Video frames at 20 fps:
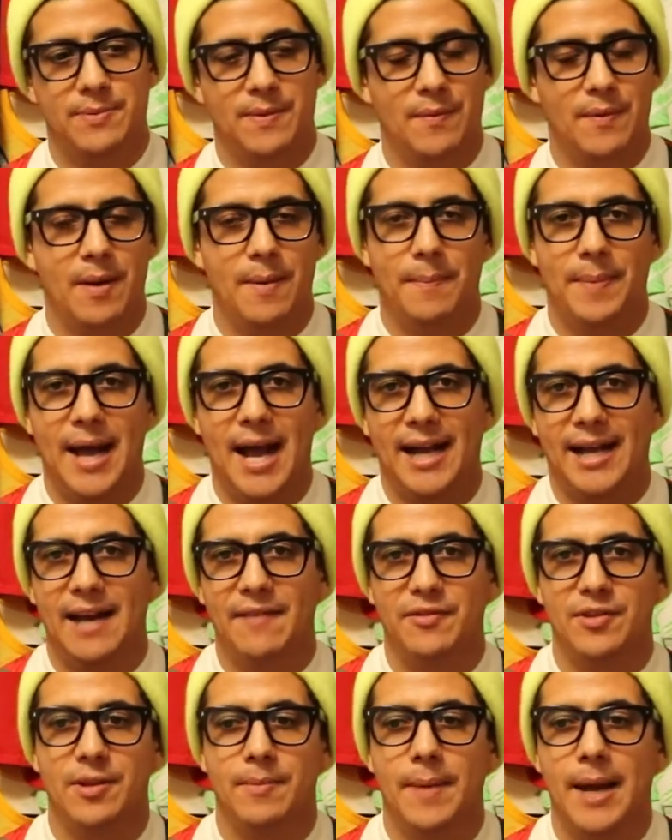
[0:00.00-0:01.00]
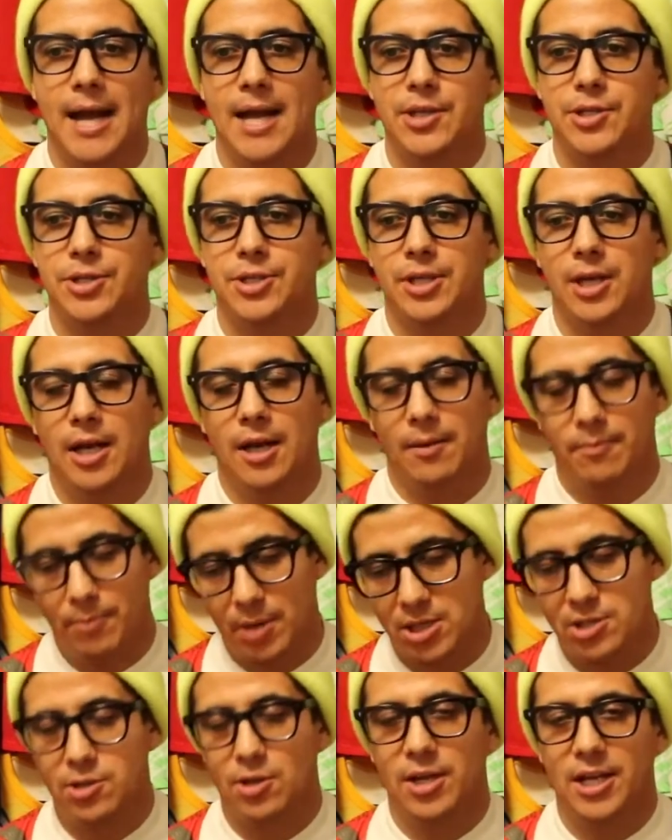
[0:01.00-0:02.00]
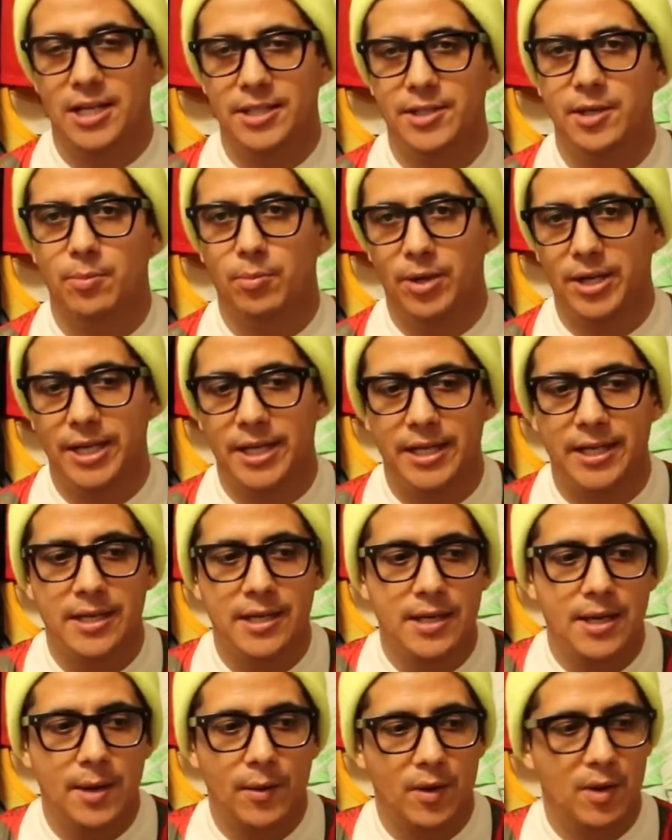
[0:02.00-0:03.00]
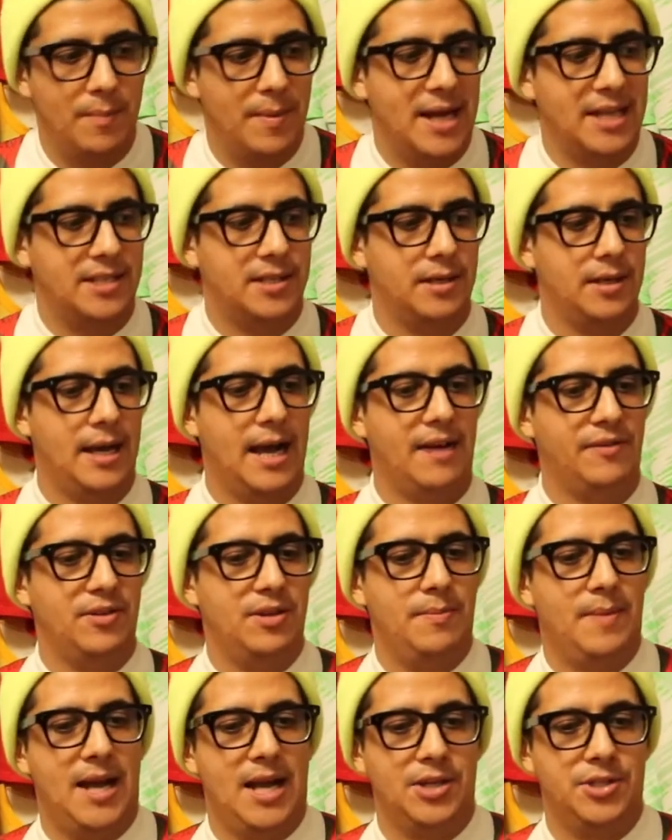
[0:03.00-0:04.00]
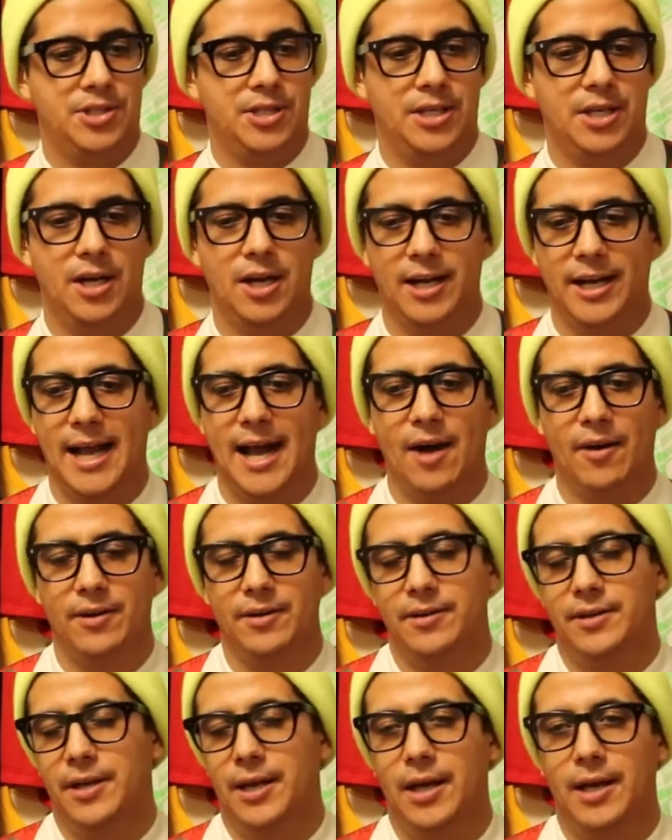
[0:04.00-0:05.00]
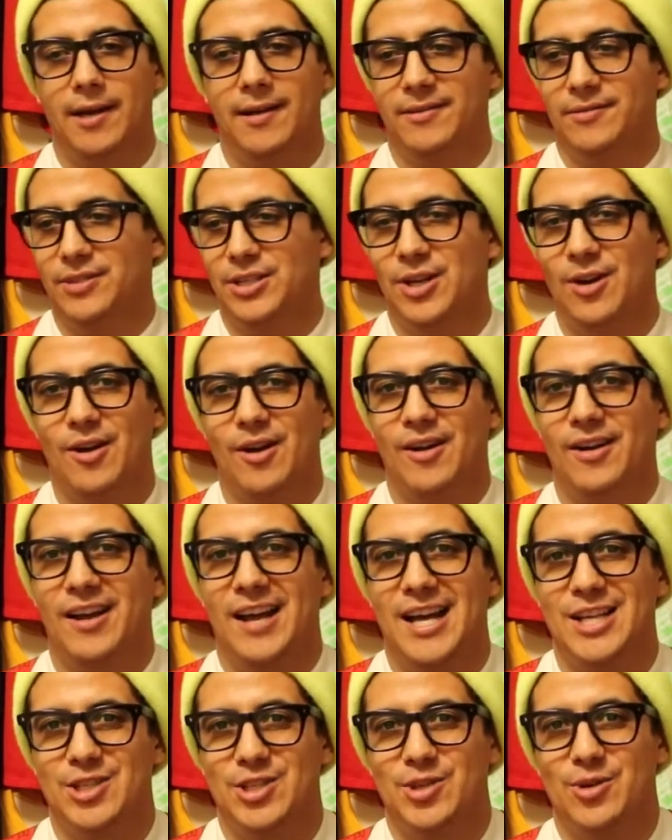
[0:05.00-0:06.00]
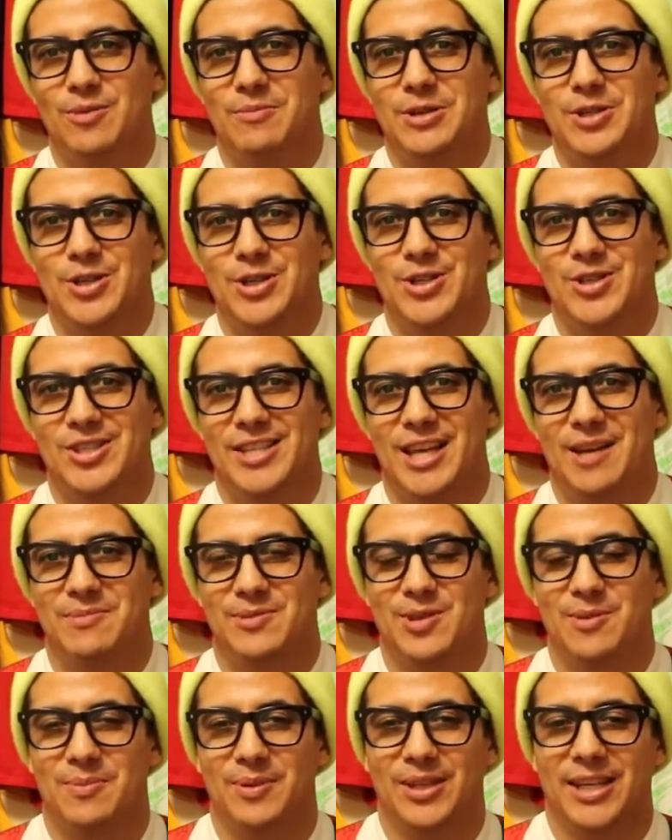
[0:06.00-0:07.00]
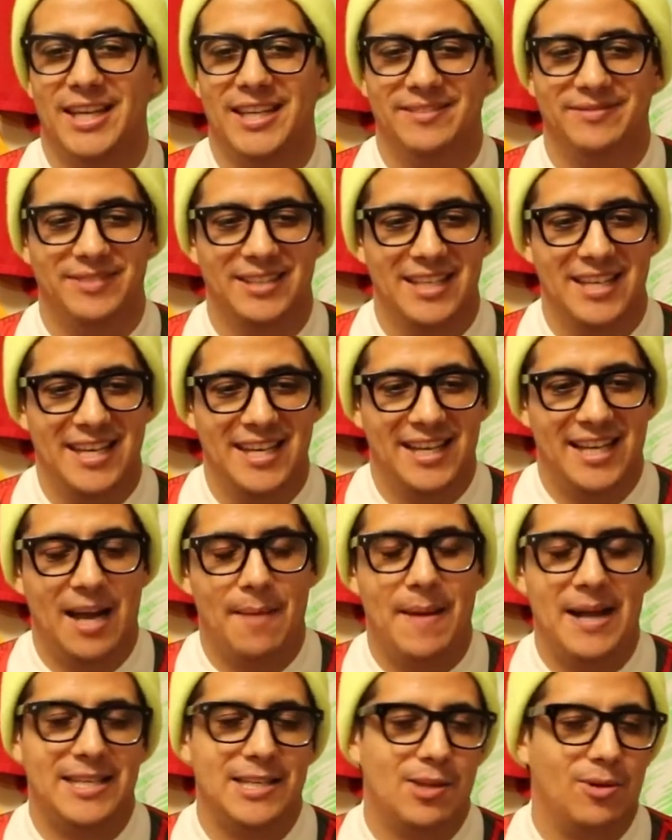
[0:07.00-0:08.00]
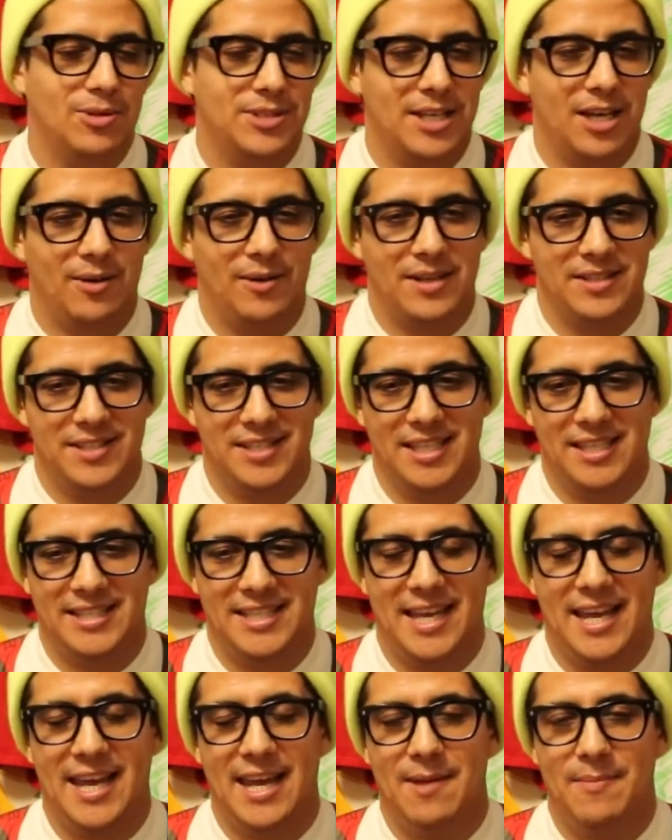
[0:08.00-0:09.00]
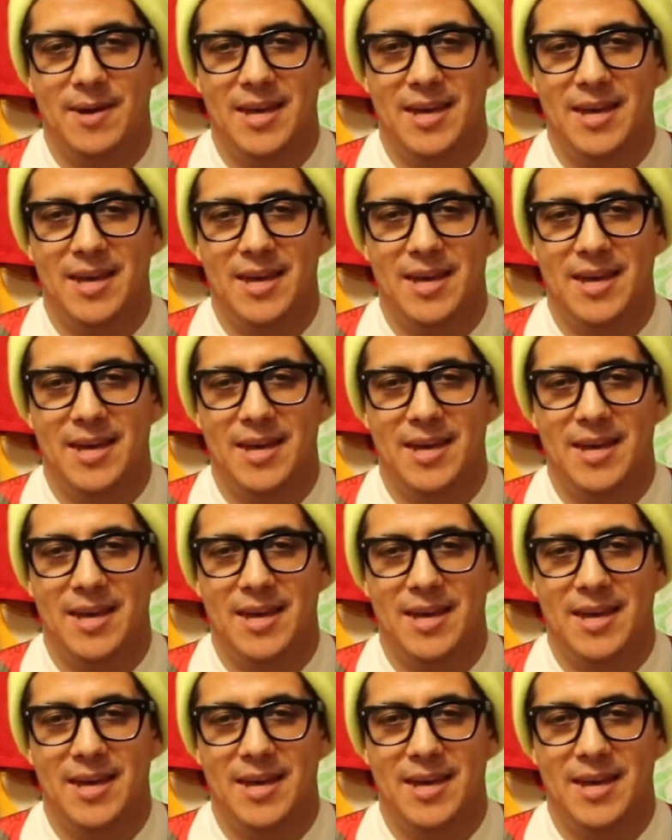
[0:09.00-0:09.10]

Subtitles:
We went back after the match. Barcelona ended up winning. We went back after the match and hung out. You know, as you do in Madrid, you stay up super late. Got back to the hotel around 6 a.m.